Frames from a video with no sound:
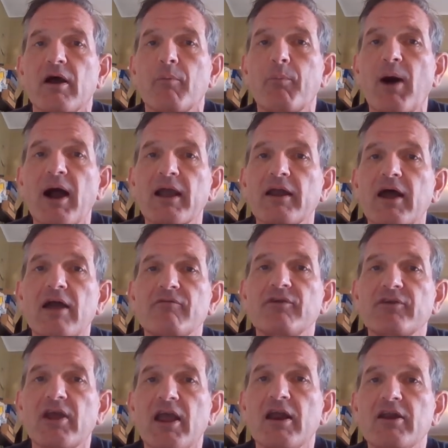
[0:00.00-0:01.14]
A pocket knife
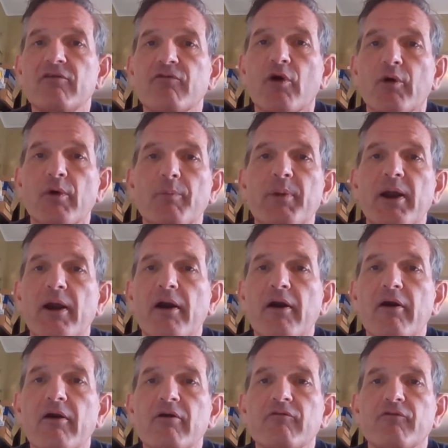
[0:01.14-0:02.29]
is handy for
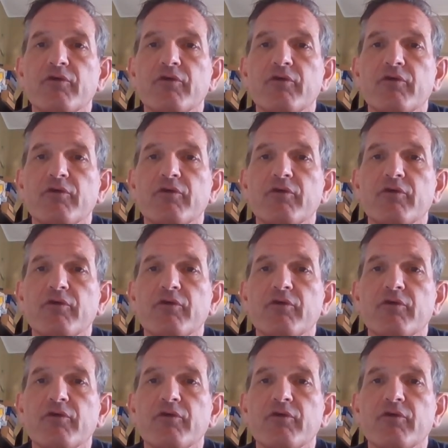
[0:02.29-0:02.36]
repair,